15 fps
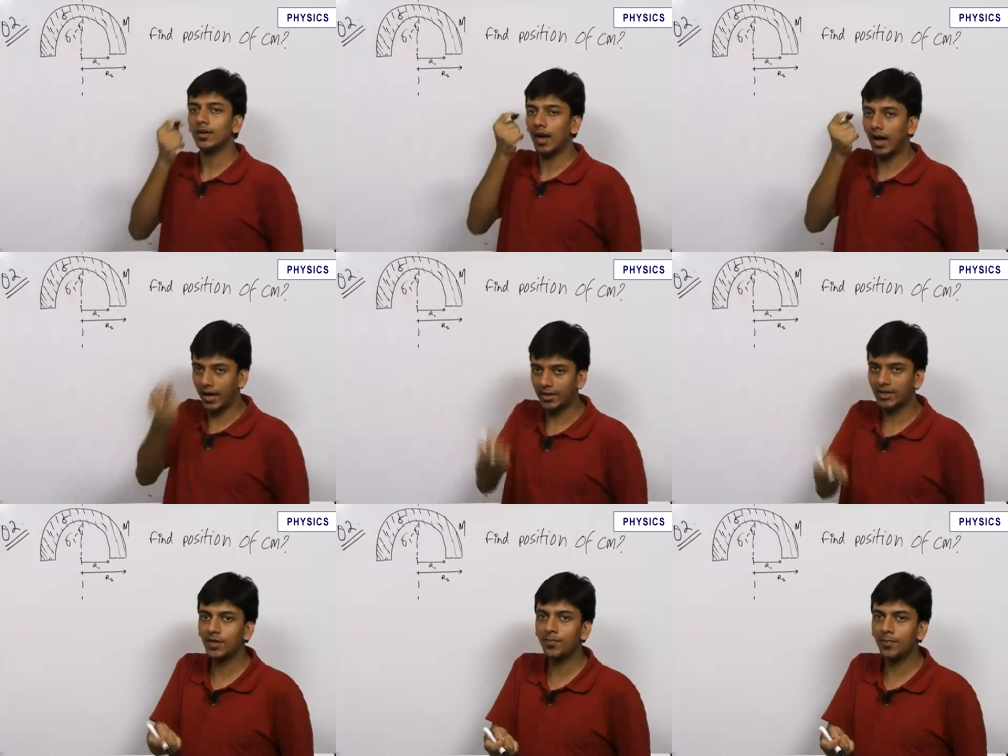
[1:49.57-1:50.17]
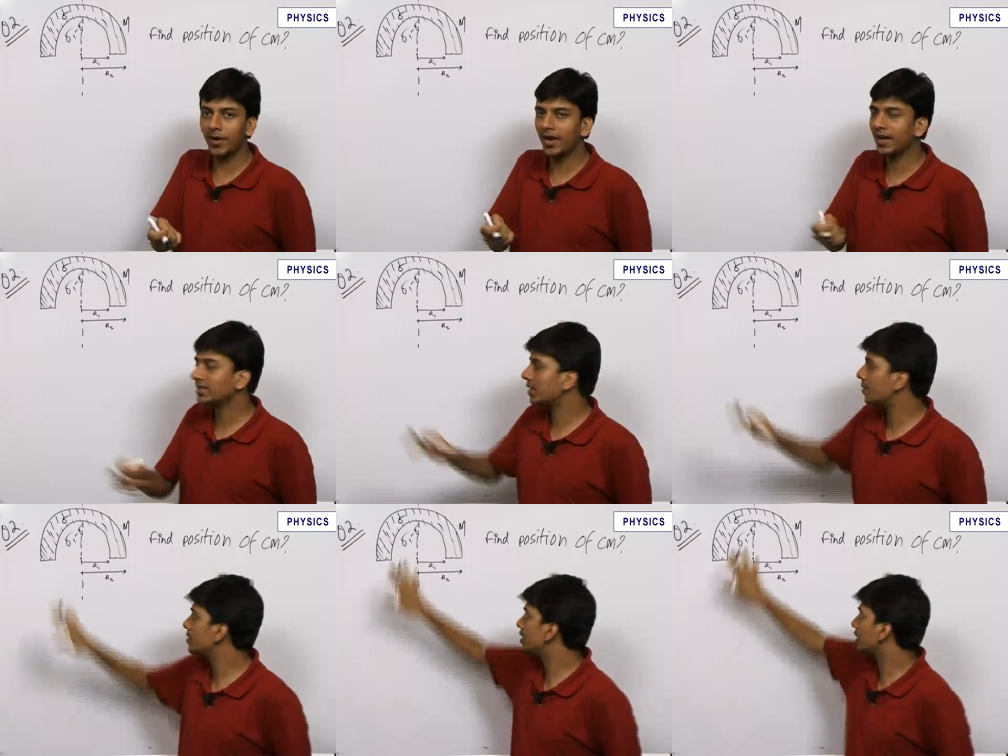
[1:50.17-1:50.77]
another plate,
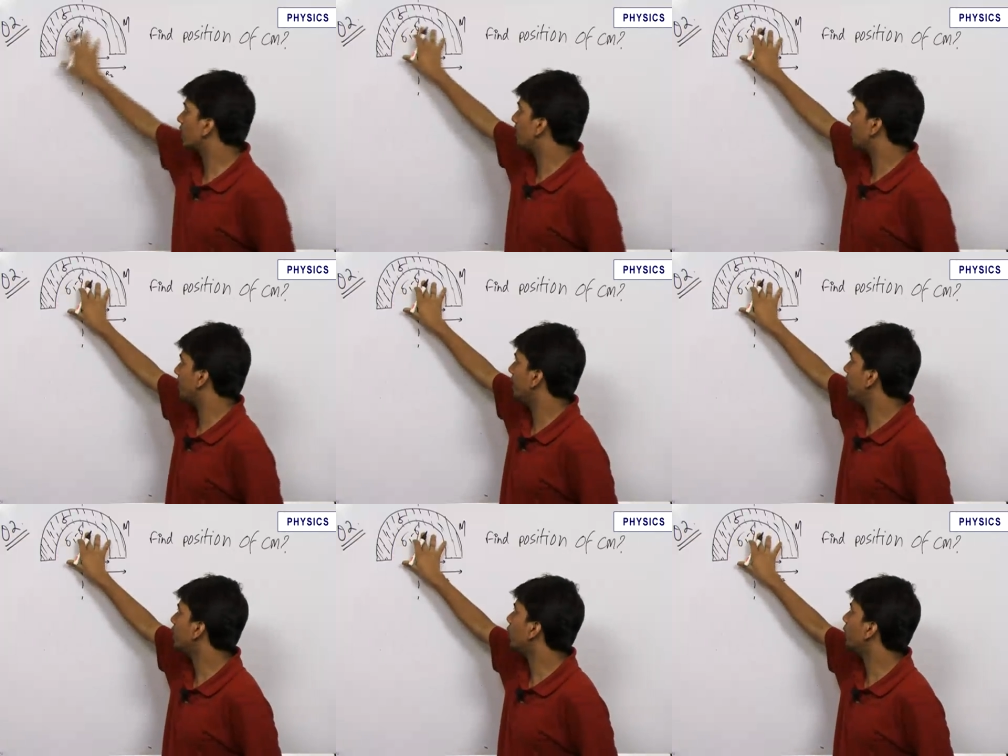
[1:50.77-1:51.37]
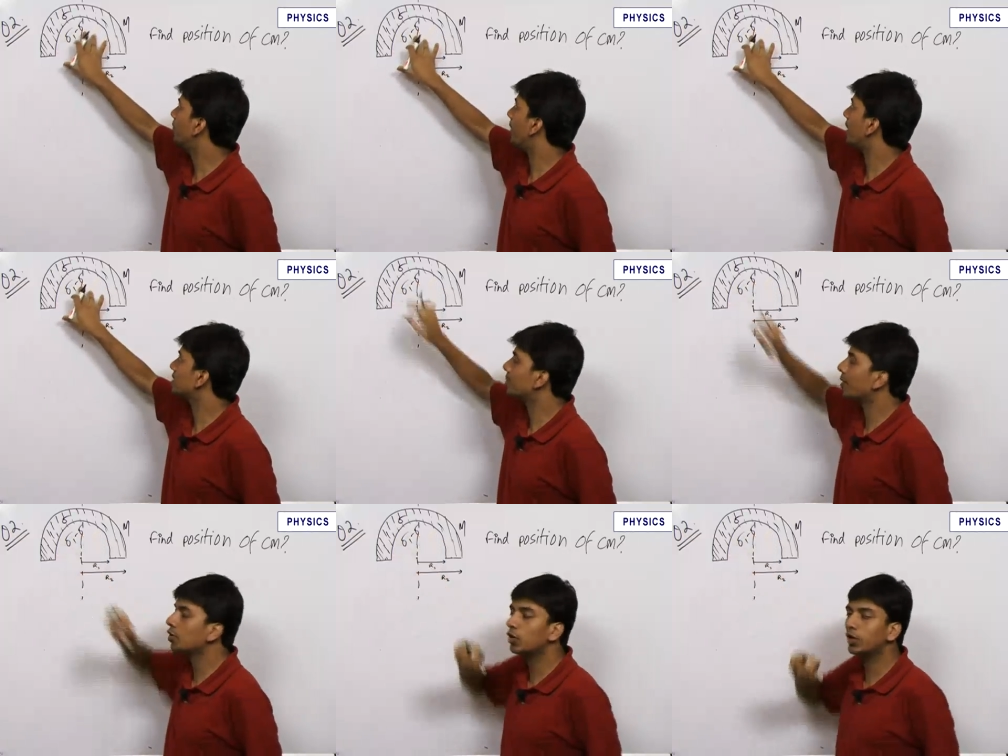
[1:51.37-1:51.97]
semicircular plate of mass
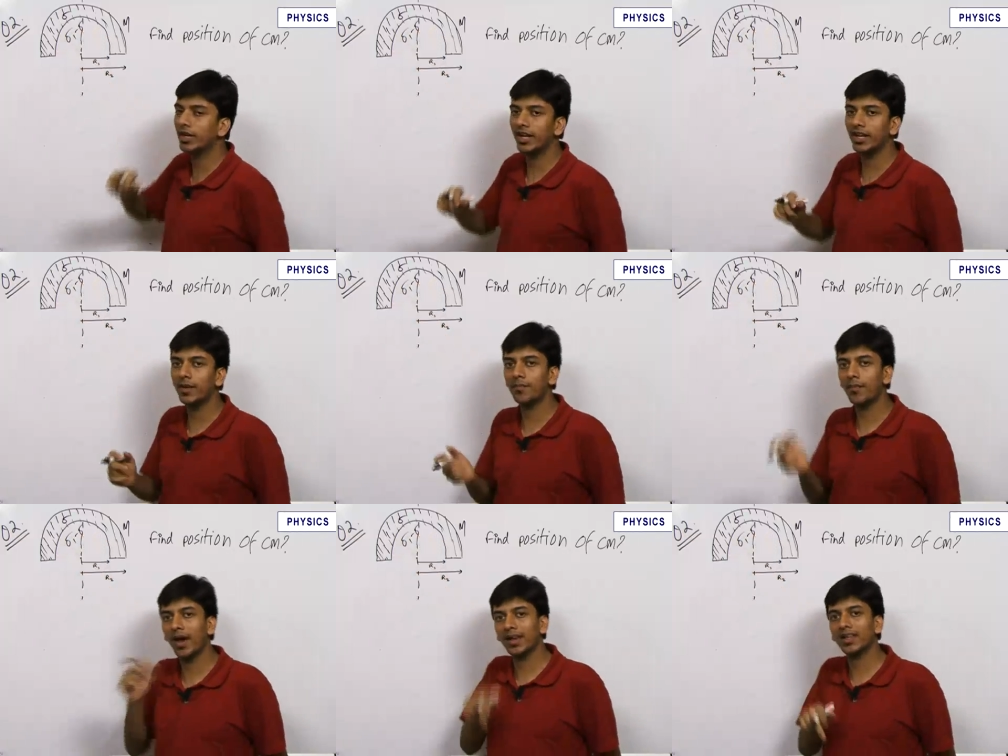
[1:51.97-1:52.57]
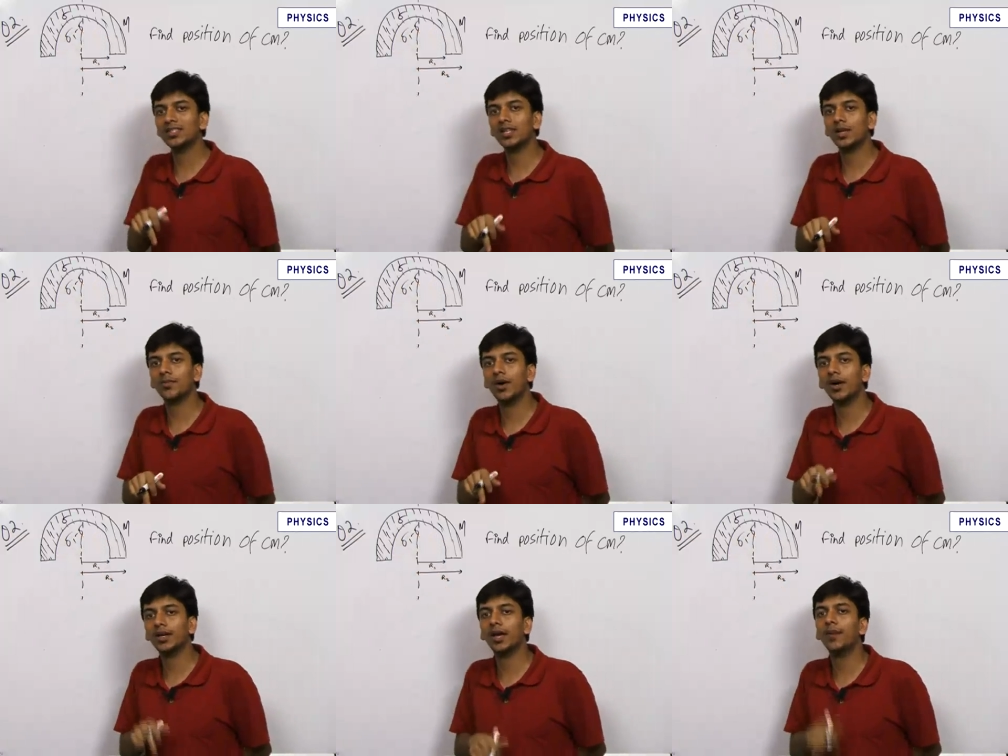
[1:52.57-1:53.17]
per unit area minus
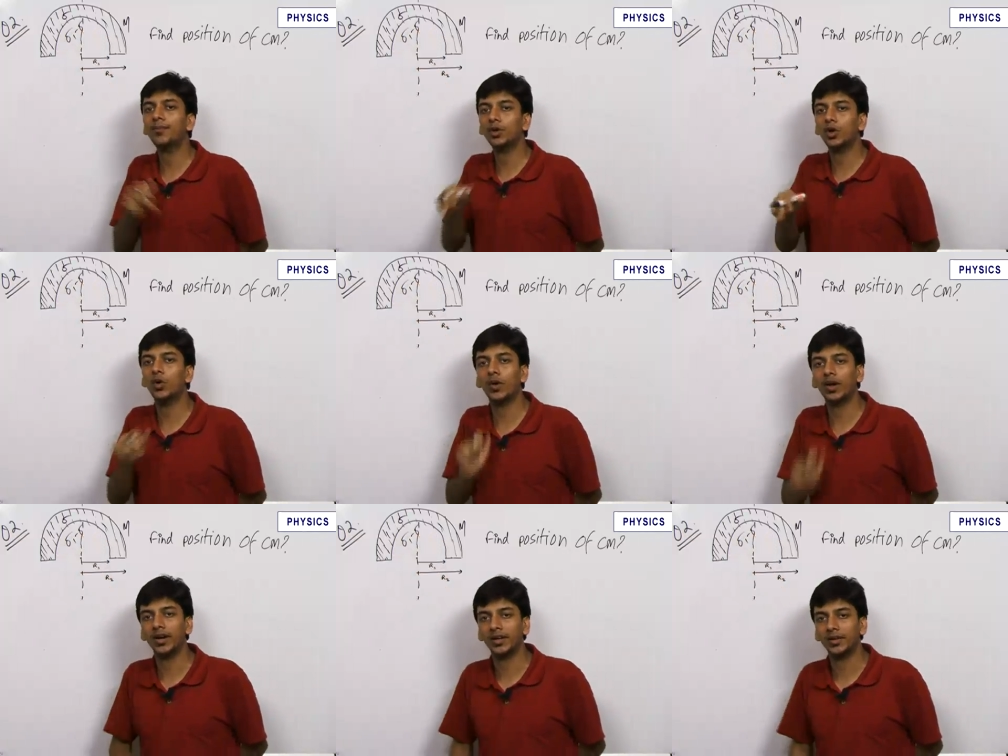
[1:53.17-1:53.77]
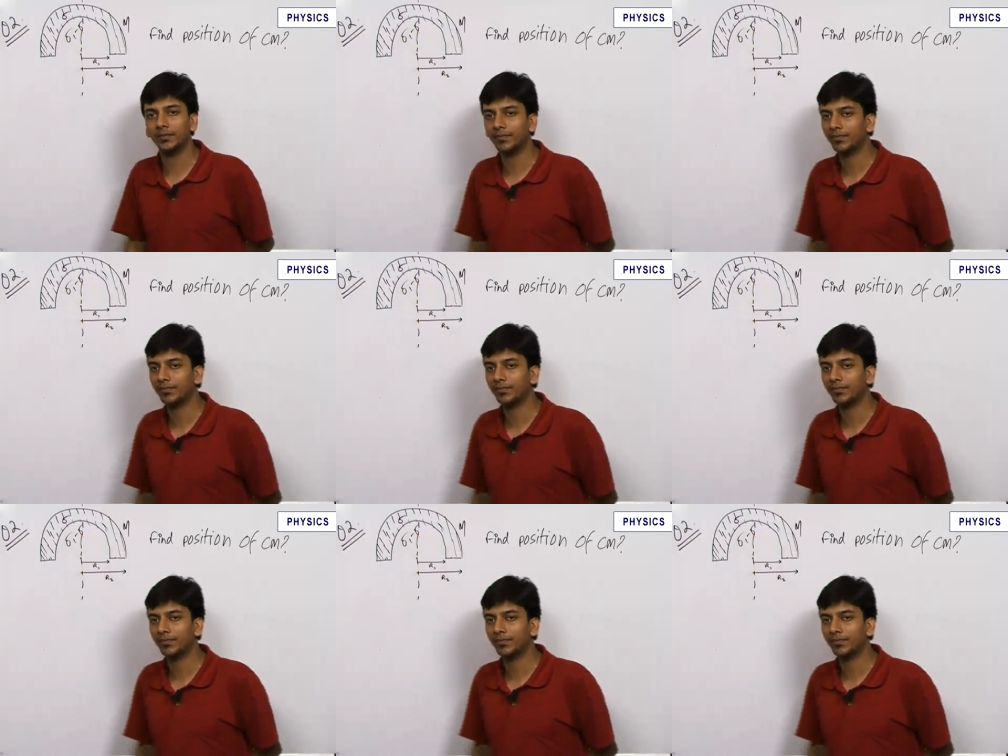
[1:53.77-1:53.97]
sigma kept over it.